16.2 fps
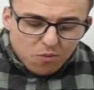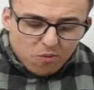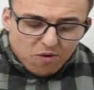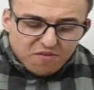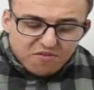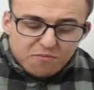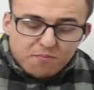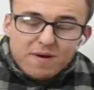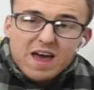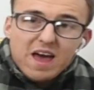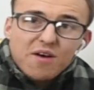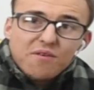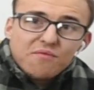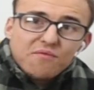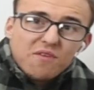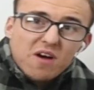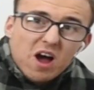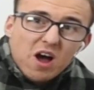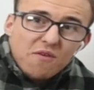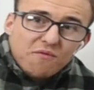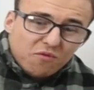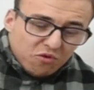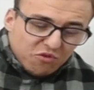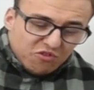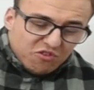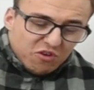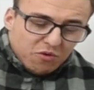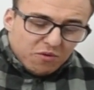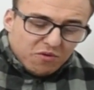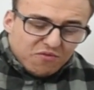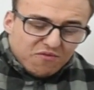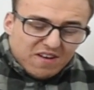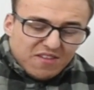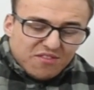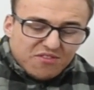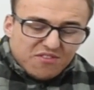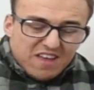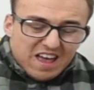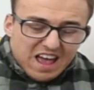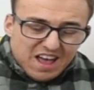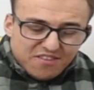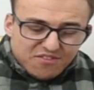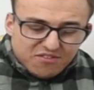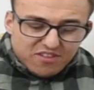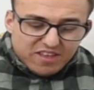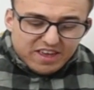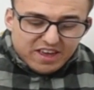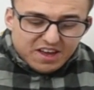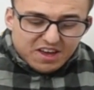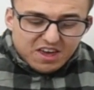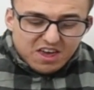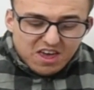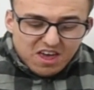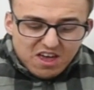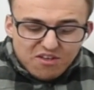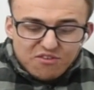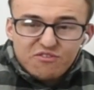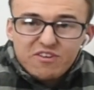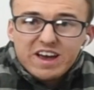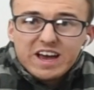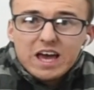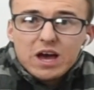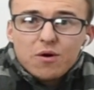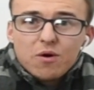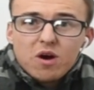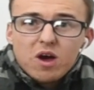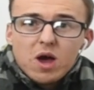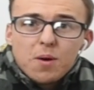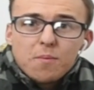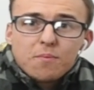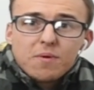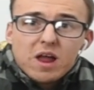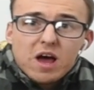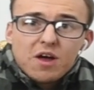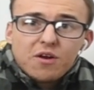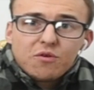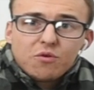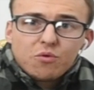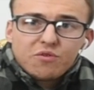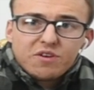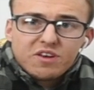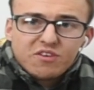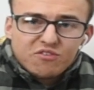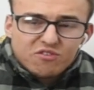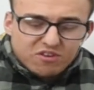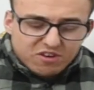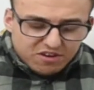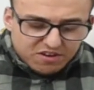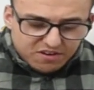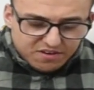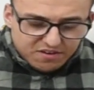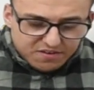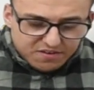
was Beth. I thought she was fantastic. Check out her blind audition.